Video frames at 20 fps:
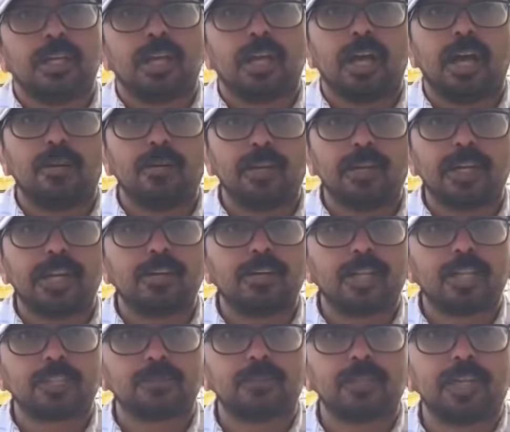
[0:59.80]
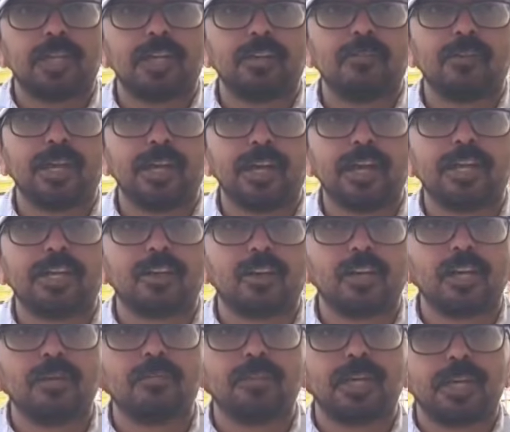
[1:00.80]
I will try to explain why I
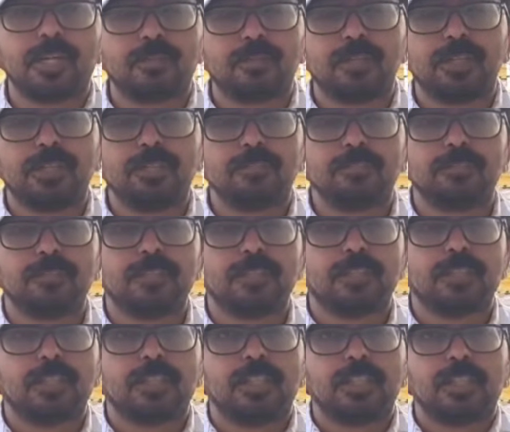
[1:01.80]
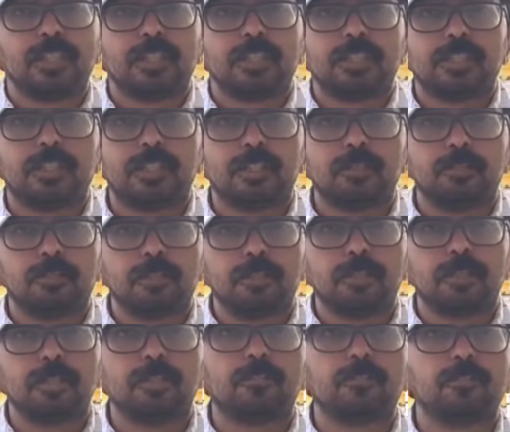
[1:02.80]
call him that way. See,
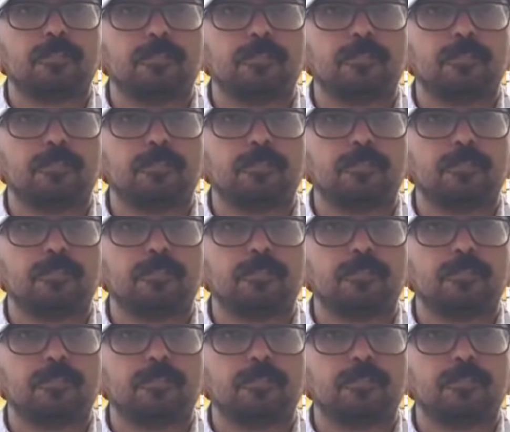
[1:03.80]
if